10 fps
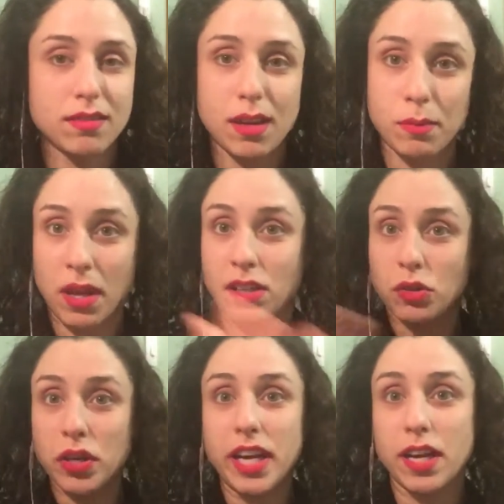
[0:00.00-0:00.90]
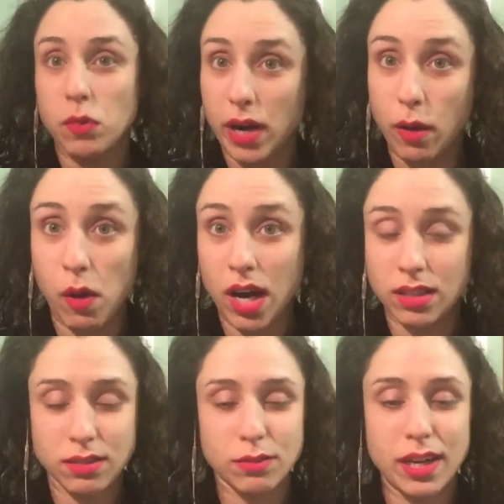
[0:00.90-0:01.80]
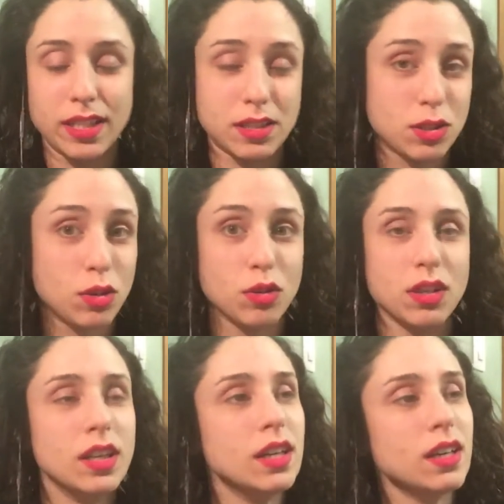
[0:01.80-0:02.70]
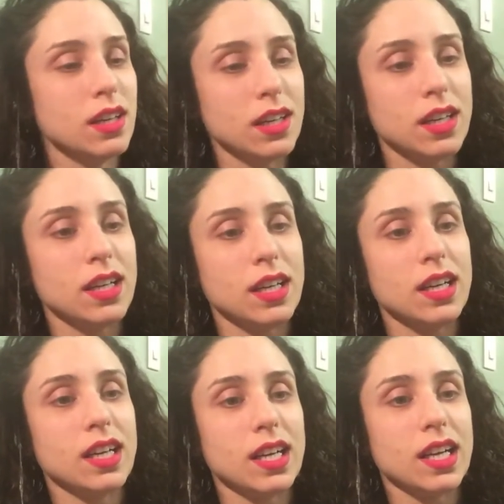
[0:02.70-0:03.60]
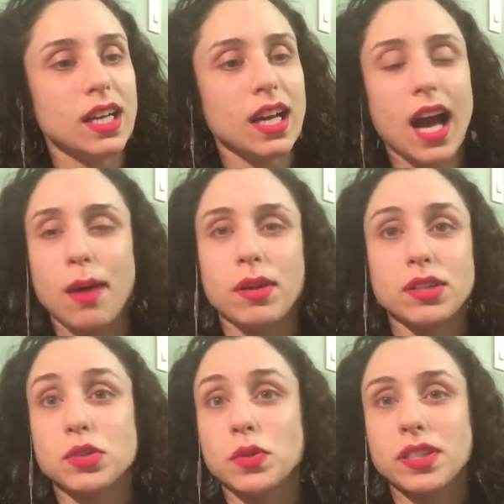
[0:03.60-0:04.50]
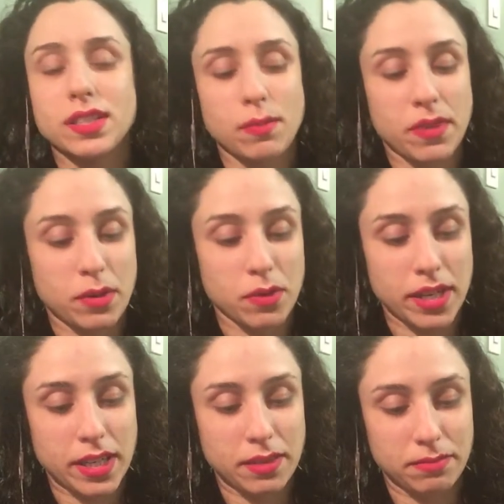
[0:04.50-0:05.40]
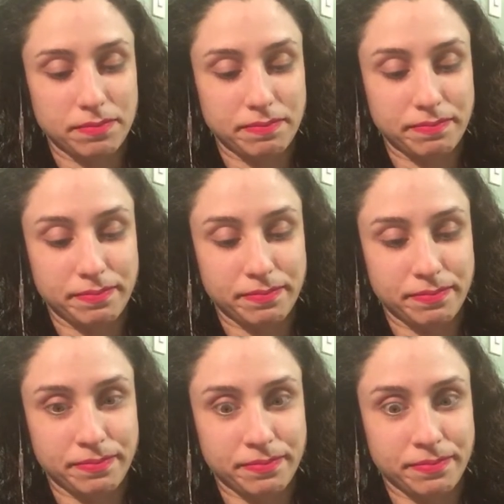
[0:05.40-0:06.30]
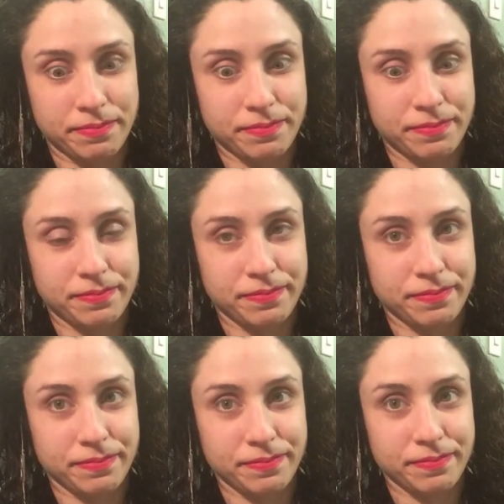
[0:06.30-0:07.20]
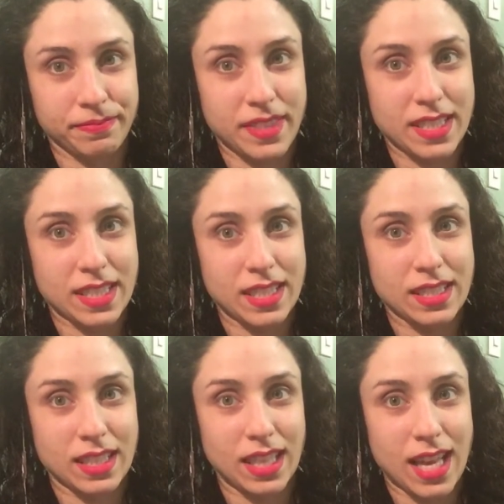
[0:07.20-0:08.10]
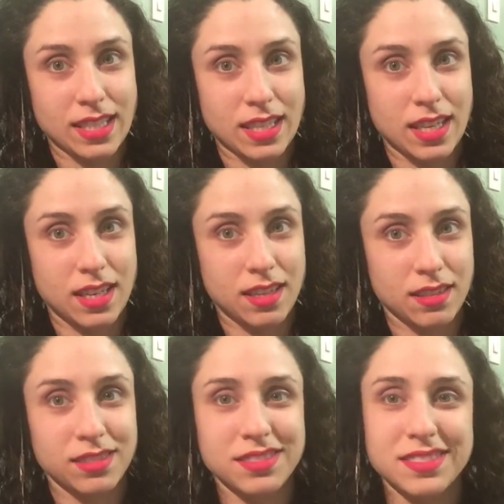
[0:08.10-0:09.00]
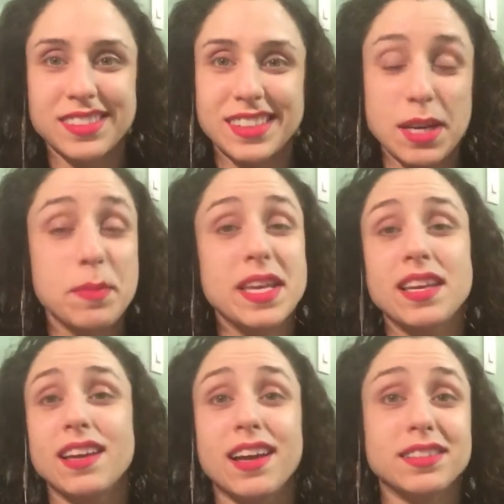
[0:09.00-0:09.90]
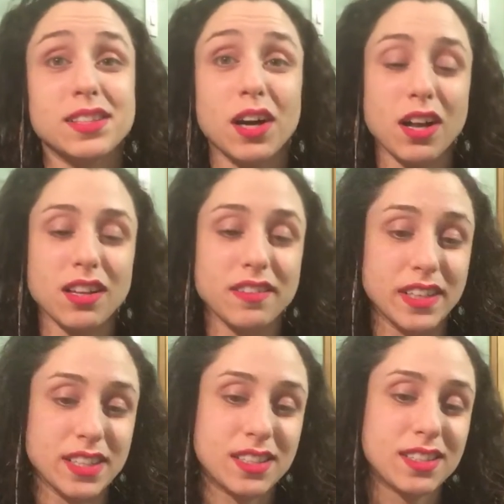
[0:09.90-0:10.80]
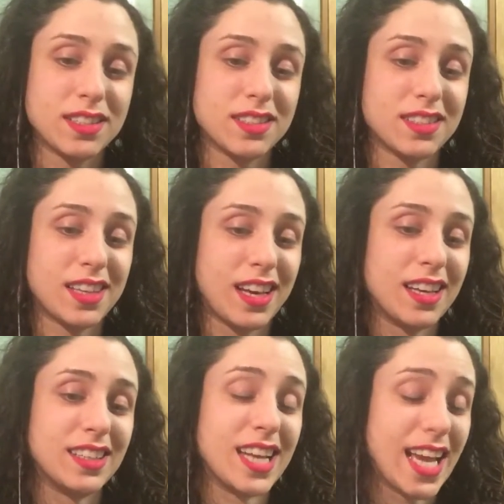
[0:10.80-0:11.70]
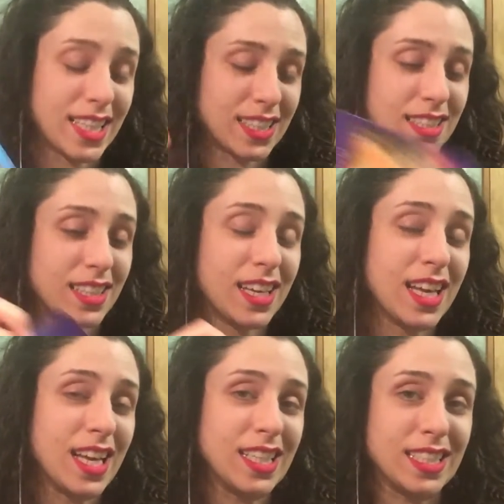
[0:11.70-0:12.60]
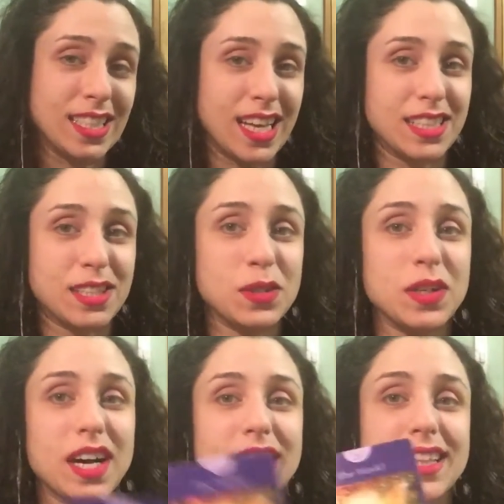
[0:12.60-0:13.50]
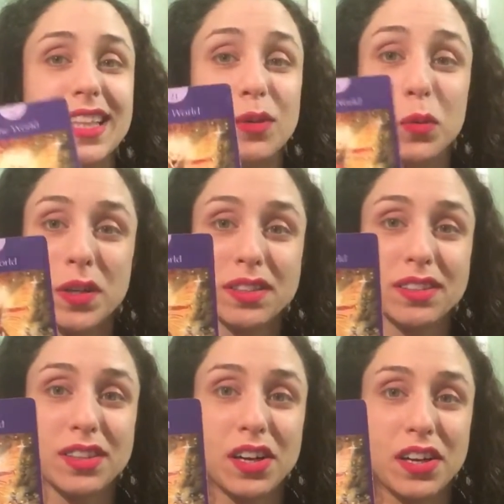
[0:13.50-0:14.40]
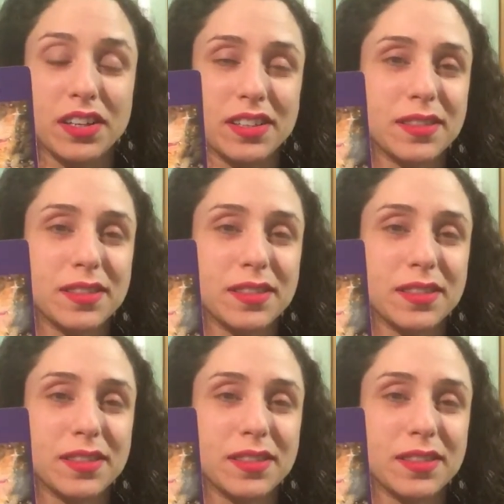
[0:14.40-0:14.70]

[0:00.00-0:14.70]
I'm not creating what I want, right? So I'm not doing something right. This is a lesson to me and to all of us. Okay, next set, you got the World card.